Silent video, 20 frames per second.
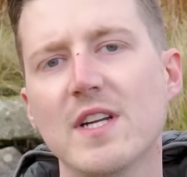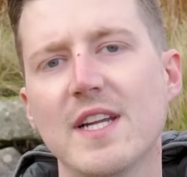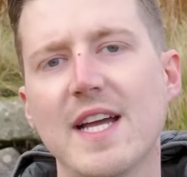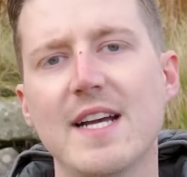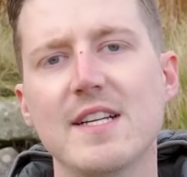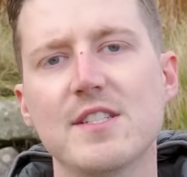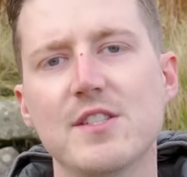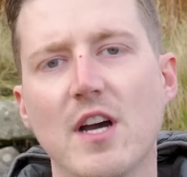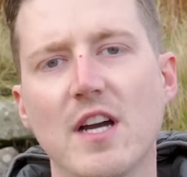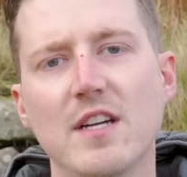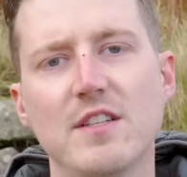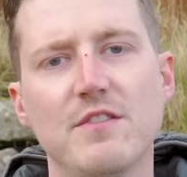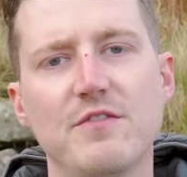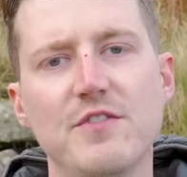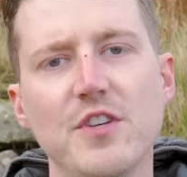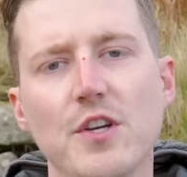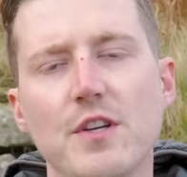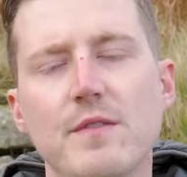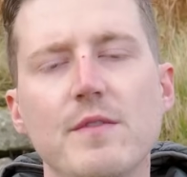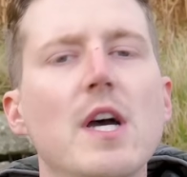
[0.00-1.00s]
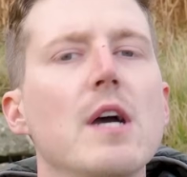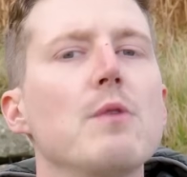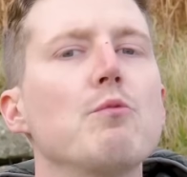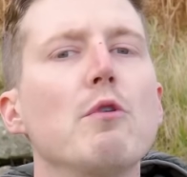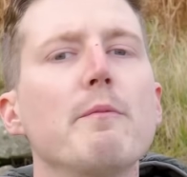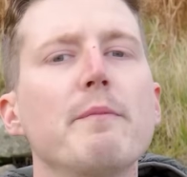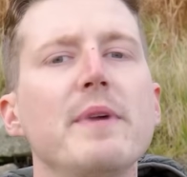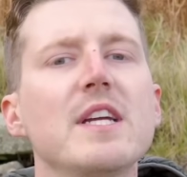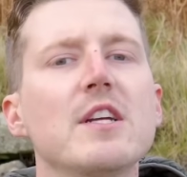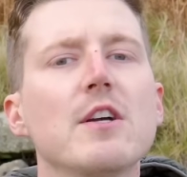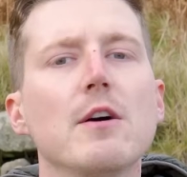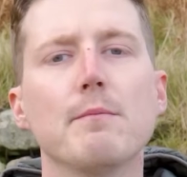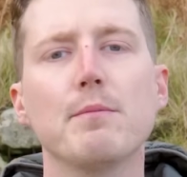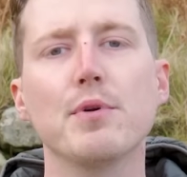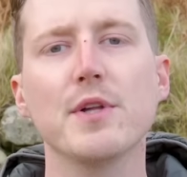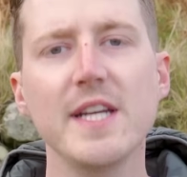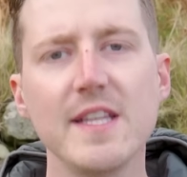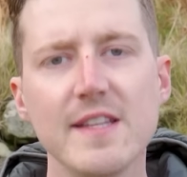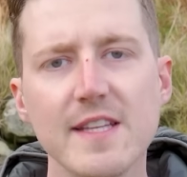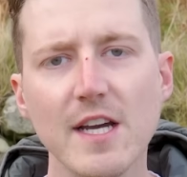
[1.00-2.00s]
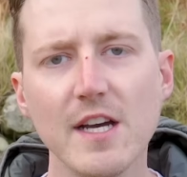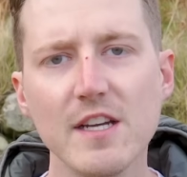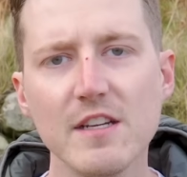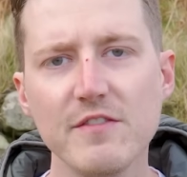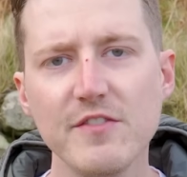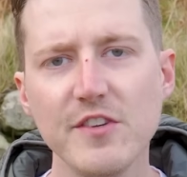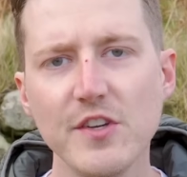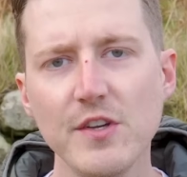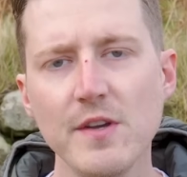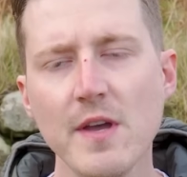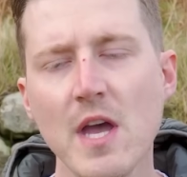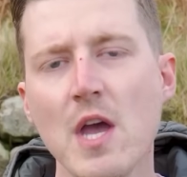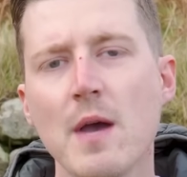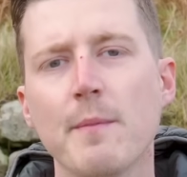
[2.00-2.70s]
or less out of view. Now, it won't be completely out of view,